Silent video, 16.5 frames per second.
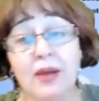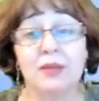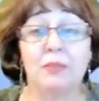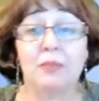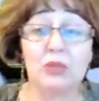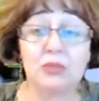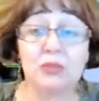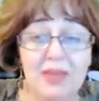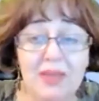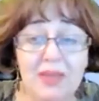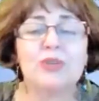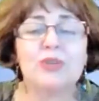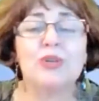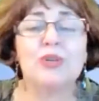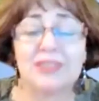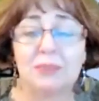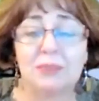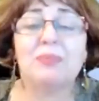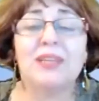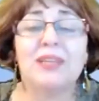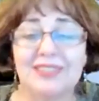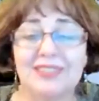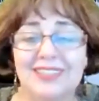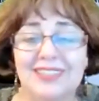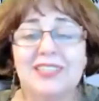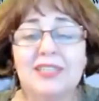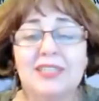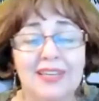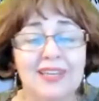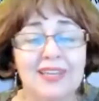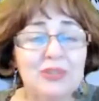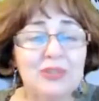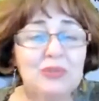about Mexico. It's a places that
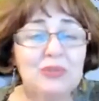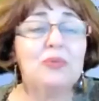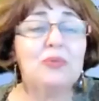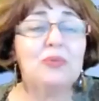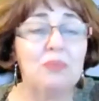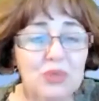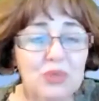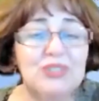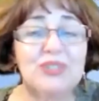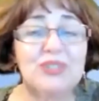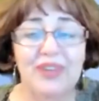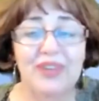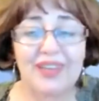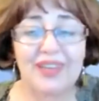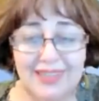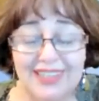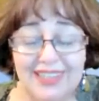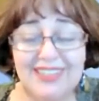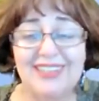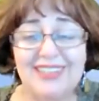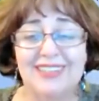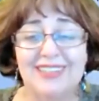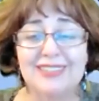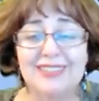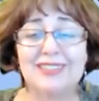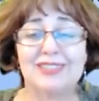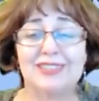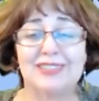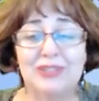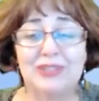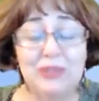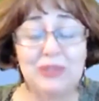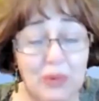most of Canadians
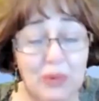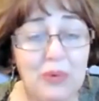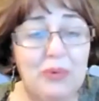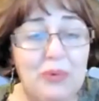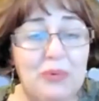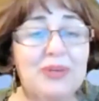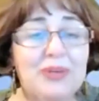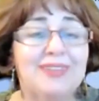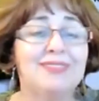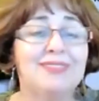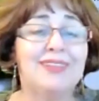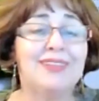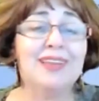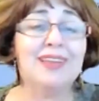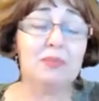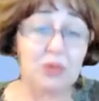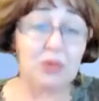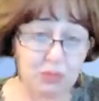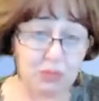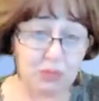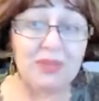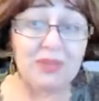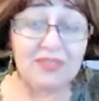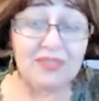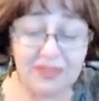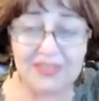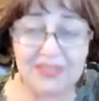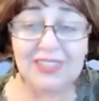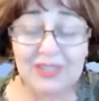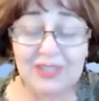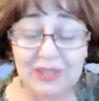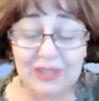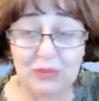know and probably
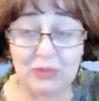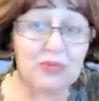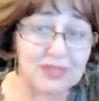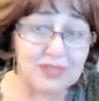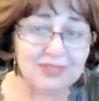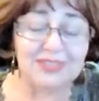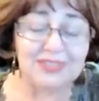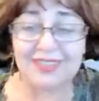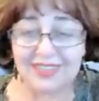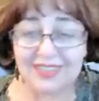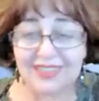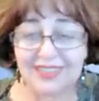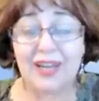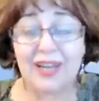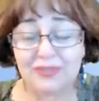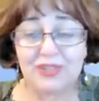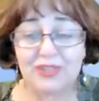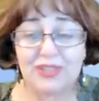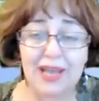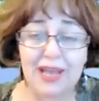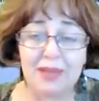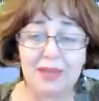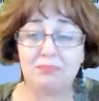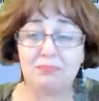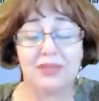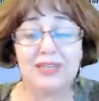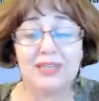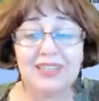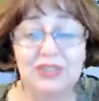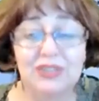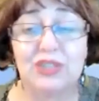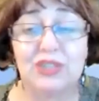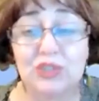visited over the lifetime being
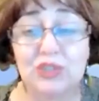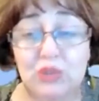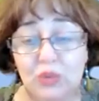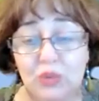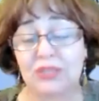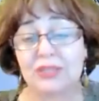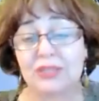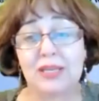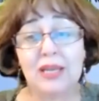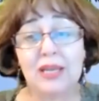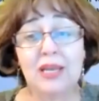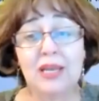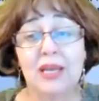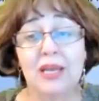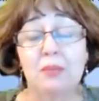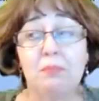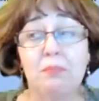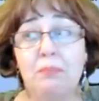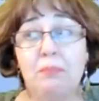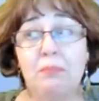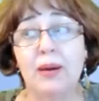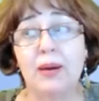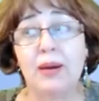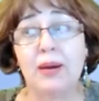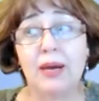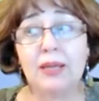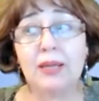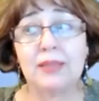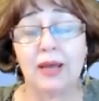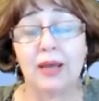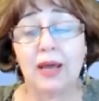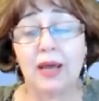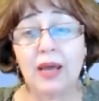in resorts. But
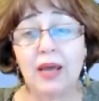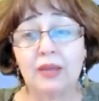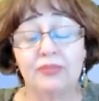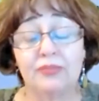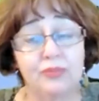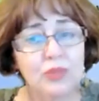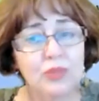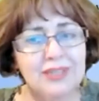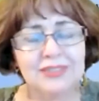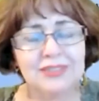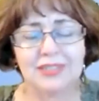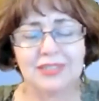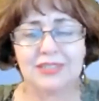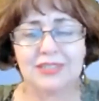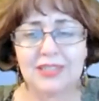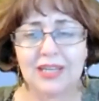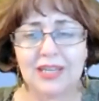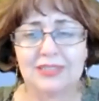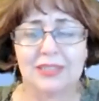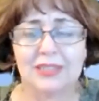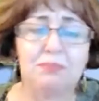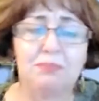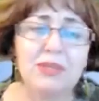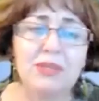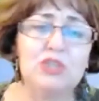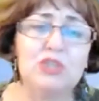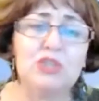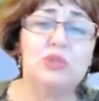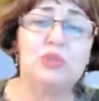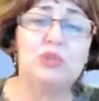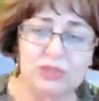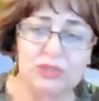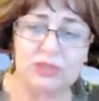I fully understand that being
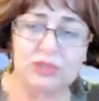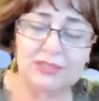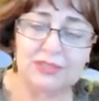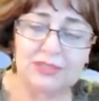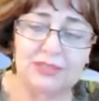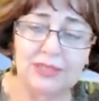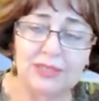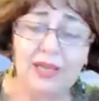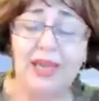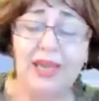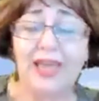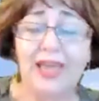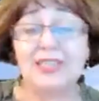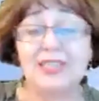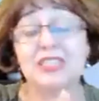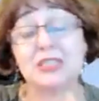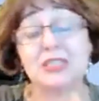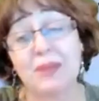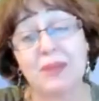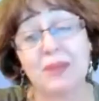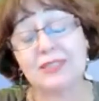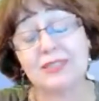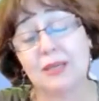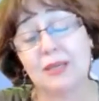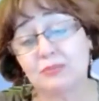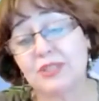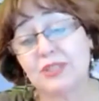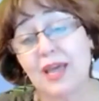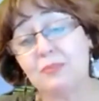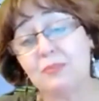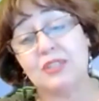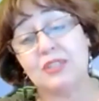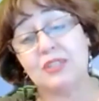tourist and spend some
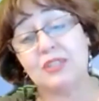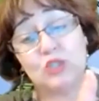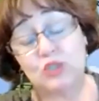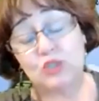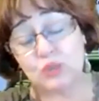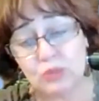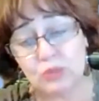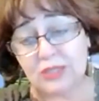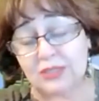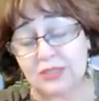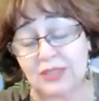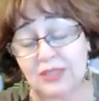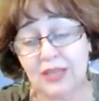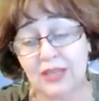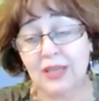time in resort,